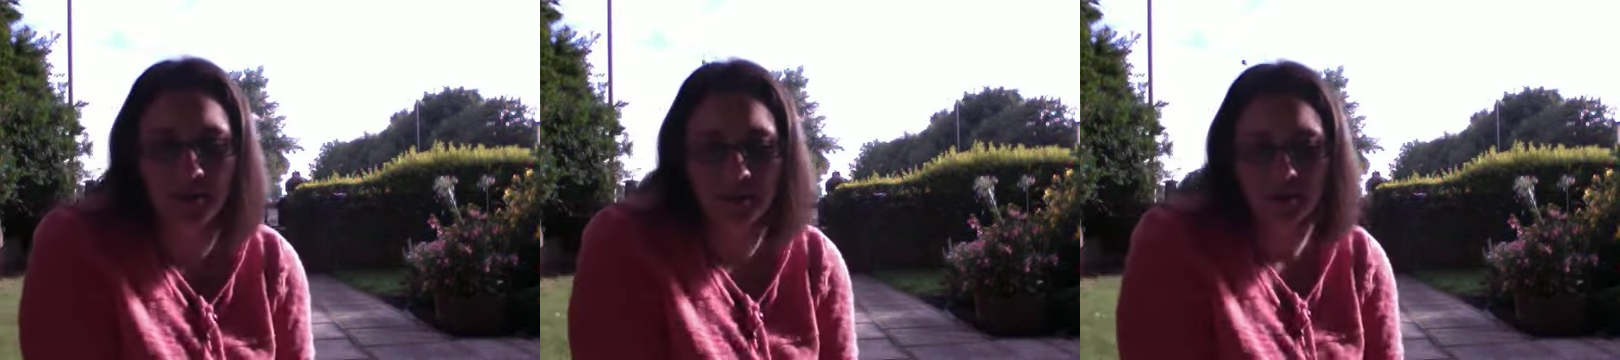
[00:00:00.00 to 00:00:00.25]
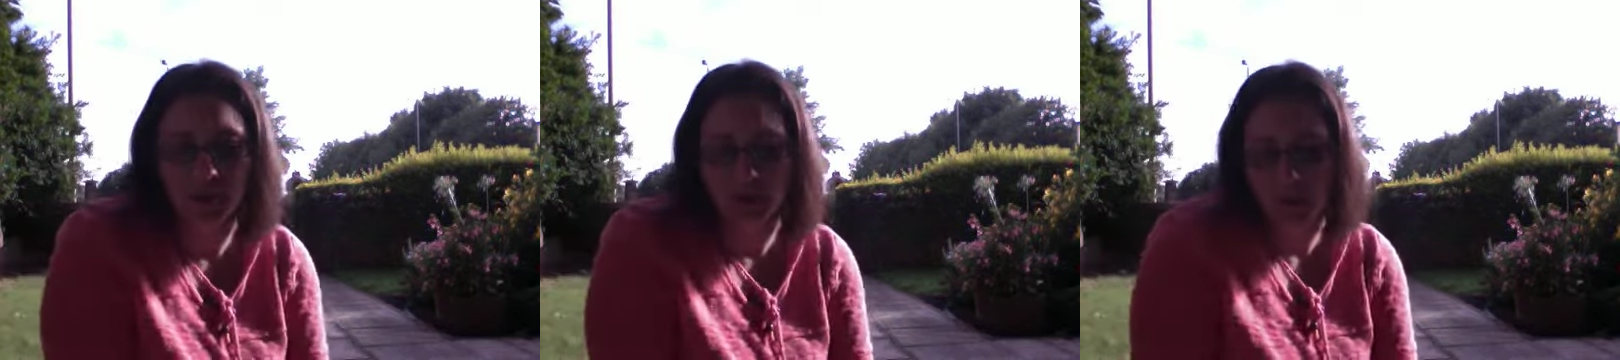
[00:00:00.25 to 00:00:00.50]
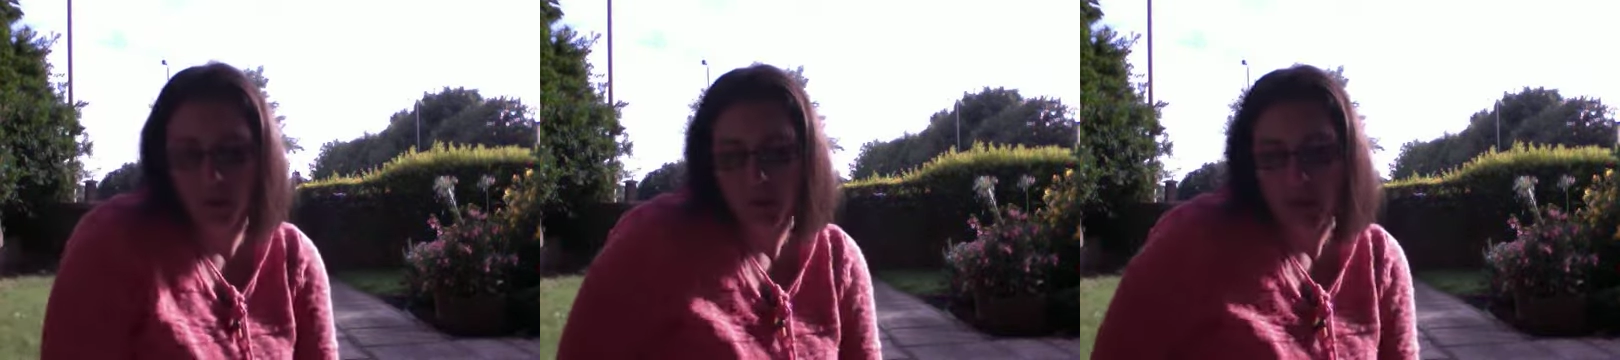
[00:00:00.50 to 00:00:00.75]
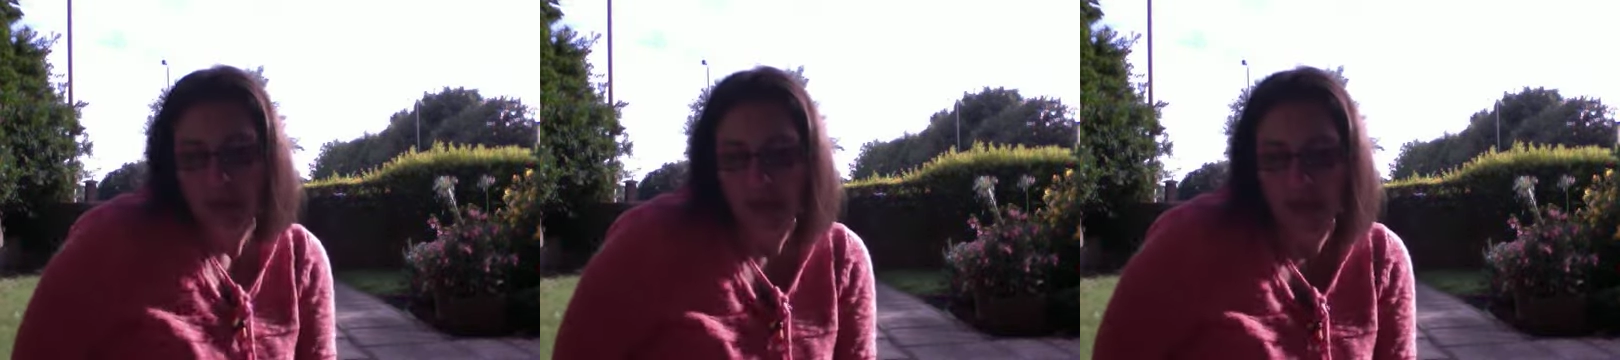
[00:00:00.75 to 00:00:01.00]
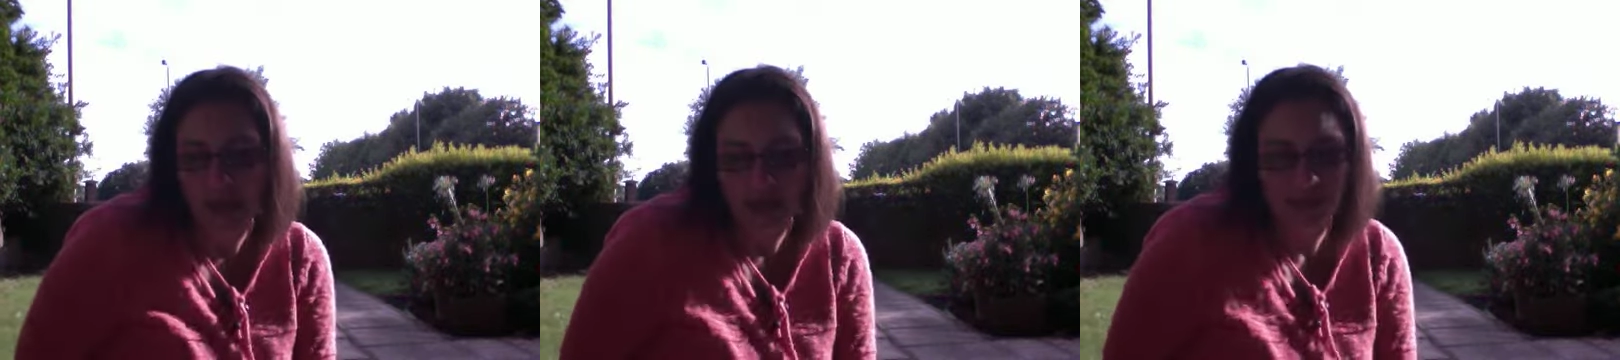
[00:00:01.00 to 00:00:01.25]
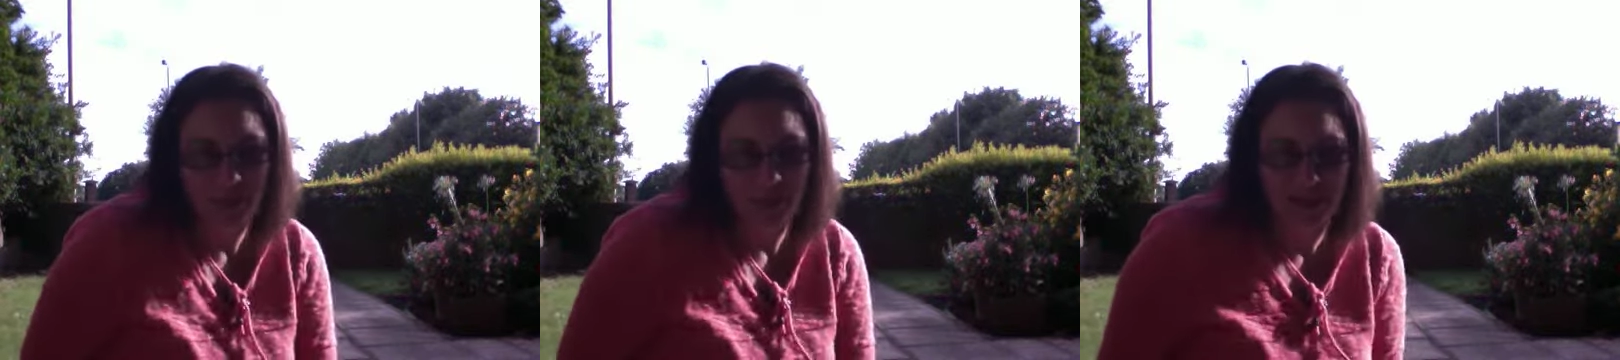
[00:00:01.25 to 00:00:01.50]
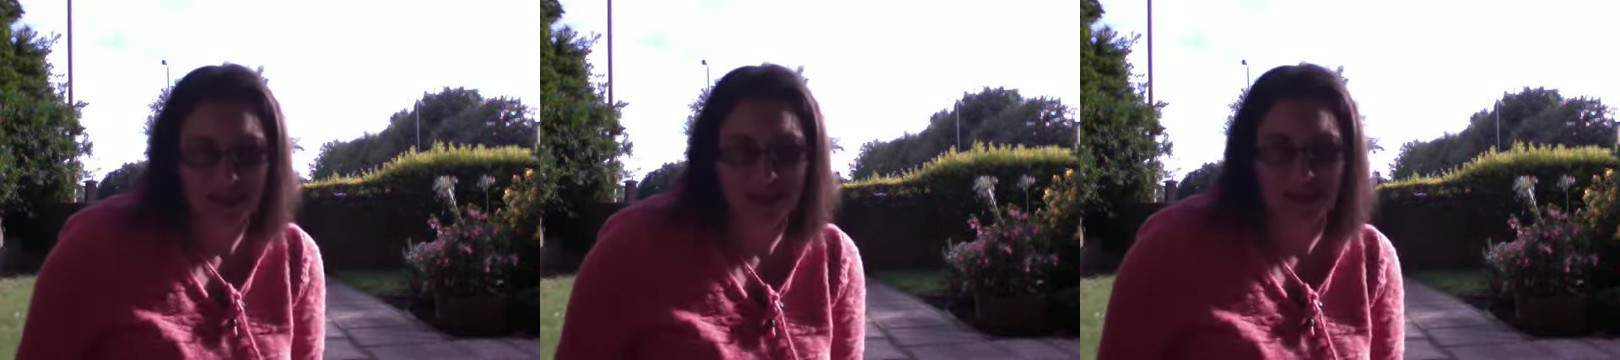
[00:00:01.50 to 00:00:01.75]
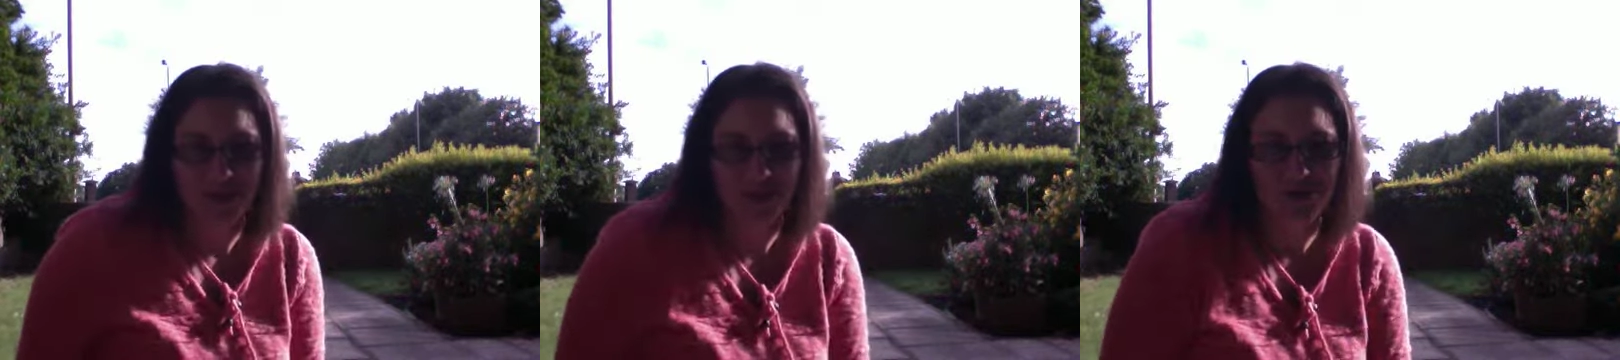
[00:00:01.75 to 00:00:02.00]
So as a
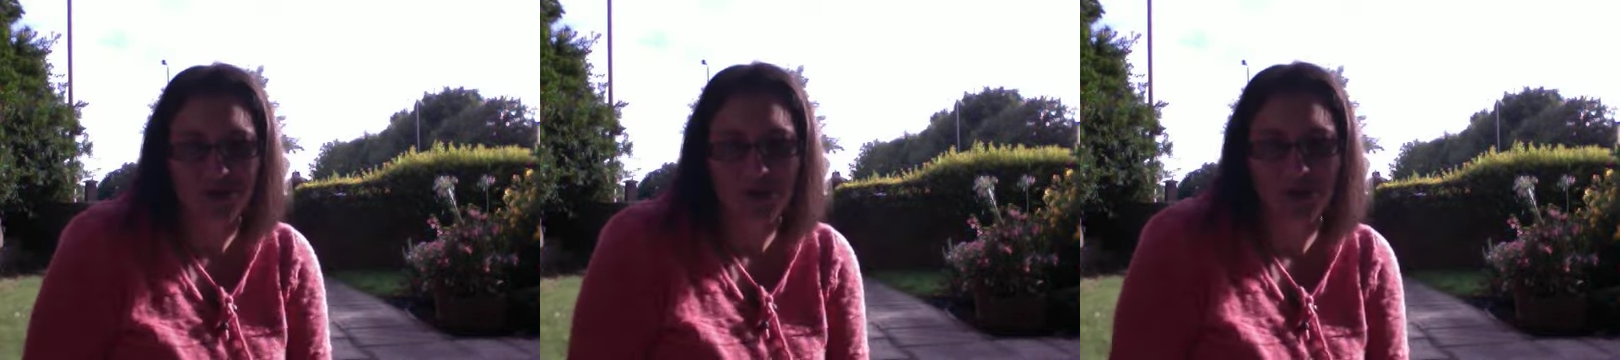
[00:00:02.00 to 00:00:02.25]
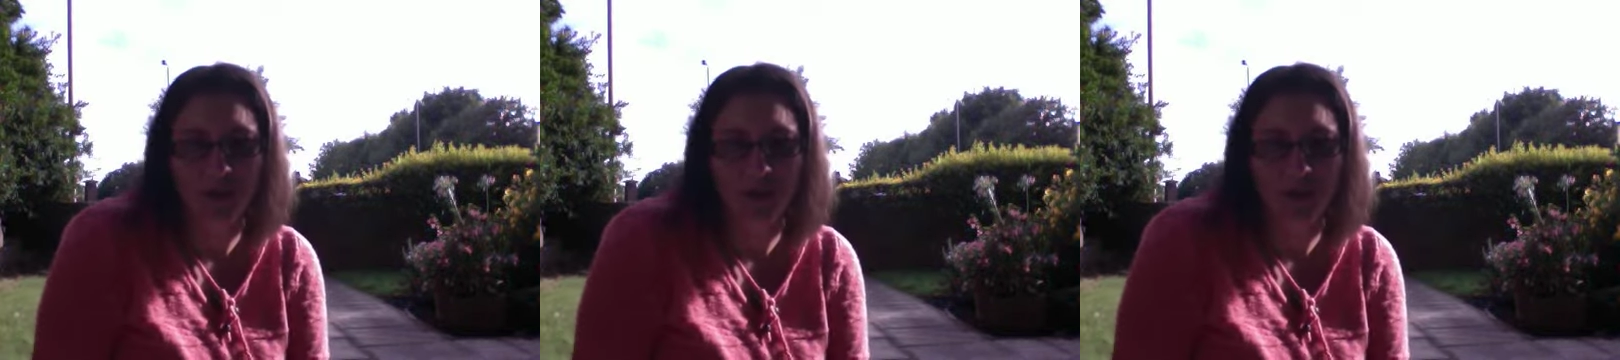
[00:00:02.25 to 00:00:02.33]
bystander,